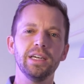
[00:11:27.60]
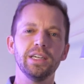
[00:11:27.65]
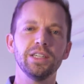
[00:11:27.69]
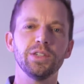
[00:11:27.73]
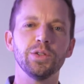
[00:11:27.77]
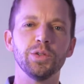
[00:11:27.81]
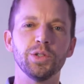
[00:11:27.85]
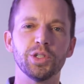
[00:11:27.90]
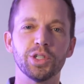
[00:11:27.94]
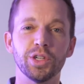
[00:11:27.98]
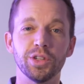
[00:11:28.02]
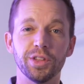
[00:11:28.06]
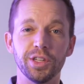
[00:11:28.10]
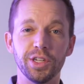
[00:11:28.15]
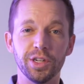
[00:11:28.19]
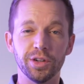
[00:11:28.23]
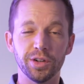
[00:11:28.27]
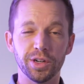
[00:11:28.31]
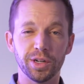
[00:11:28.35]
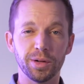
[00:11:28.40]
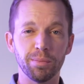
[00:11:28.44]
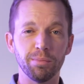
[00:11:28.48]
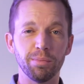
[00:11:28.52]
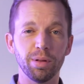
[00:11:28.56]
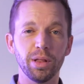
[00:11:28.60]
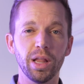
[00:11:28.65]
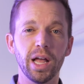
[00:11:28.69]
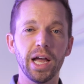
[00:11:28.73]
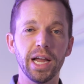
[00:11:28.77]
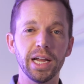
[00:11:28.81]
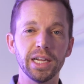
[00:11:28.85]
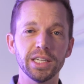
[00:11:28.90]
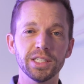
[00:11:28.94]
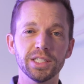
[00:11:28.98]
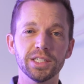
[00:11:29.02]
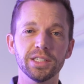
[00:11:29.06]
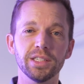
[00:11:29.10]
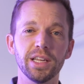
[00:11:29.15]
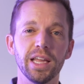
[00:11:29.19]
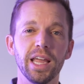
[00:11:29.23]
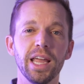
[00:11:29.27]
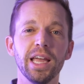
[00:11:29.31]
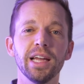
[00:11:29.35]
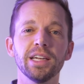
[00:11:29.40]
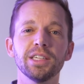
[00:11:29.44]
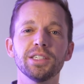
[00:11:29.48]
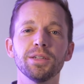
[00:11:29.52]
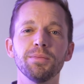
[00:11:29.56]
to ensure that you're in compliance,
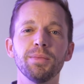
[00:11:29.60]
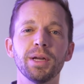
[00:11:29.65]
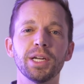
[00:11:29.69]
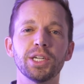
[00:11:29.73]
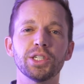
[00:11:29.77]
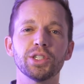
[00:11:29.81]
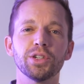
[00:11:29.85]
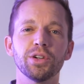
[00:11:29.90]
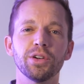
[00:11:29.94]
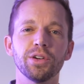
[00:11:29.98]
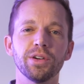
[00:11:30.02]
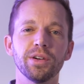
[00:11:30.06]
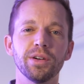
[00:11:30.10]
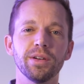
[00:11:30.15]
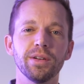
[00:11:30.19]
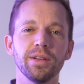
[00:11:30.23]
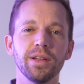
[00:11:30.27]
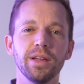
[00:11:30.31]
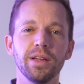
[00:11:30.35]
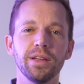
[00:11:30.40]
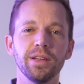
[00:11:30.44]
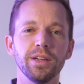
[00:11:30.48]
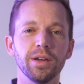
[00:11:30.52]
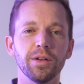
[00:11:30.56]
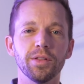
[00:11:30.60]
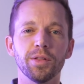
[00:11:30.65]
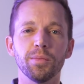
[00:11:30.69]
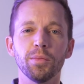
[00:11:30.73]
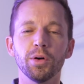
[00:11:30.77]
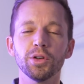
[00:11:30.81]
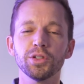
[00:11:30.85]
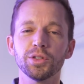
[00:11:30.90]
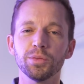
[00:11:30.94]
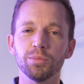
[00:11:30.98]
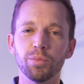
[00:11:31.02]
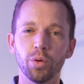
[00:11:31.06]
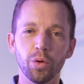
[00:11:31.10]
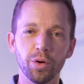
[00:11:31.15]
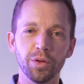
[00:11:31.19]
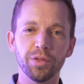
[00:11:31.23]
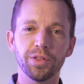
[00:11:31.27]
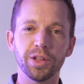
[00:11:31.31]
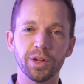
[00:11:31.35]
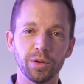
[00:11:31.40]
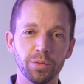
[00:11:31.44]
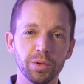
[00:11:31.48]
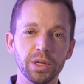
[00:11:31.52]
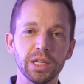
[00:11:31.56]
and to make sure, the most
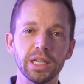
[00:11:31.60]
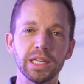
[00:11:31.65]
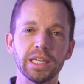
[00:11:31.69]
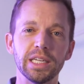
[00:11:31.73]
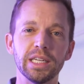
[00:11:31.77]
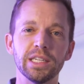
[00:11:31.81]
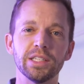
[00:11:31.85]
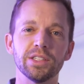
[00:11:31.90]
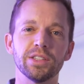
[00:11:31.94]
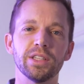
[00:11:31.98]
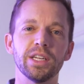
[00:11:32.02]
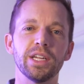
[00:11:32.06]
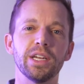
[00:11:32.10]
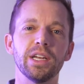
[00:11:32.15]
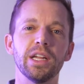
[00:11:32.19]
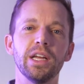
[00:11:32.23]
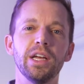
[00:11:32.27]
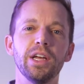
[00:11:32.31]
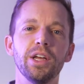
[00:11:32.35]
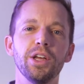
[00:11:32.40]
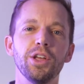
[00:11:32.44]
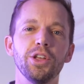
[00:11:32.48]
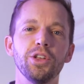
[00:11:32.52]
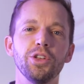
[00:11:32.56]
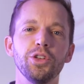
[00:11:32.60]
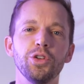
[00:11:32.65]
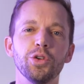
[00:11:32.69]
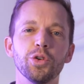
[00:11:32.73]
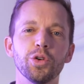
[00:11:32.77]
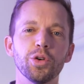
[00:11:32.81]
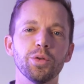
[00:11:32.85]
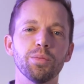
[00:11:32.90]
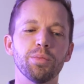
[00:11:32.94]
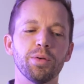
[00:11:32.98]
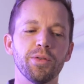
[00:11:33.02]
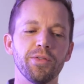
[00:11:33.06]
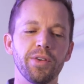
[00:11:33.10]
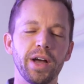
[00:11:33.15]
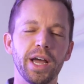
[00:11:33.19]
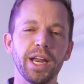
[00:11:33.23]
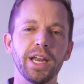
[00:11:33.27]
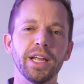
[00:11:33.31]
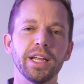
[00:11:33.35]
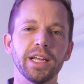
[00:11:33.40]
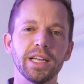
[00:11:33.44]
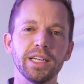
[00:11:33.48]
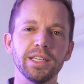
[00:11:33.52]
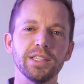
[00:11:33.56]
important thing really is that you're
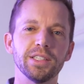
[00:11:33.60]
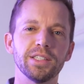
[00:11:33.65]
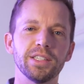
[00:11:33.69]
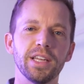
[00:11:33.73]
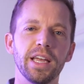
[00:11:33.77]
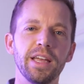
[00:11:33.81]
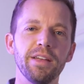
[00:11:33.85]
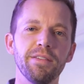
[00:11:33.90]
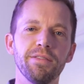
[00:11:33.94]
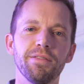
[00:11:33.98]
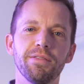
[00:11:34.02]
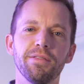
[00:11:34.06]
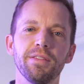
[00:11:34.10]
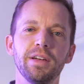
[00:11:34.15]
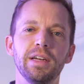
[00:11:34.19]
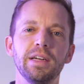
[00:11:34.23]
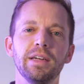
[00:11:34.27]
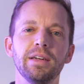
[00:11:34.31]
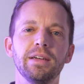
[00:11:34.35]
providing a safe,